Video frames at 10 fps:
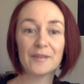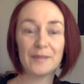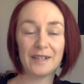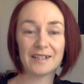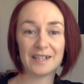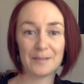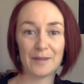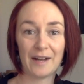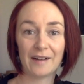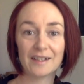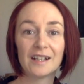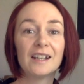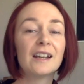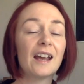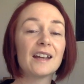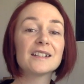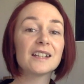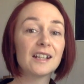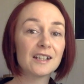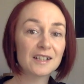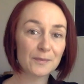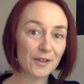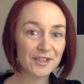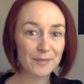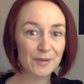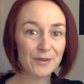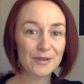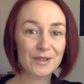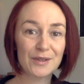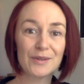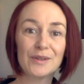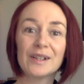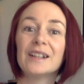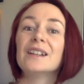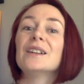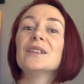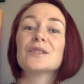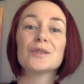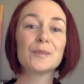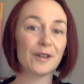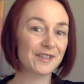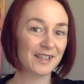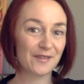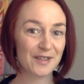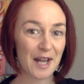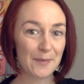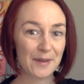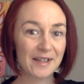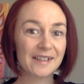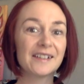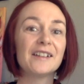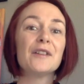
biggest impact. And it is possible to do positive tapping,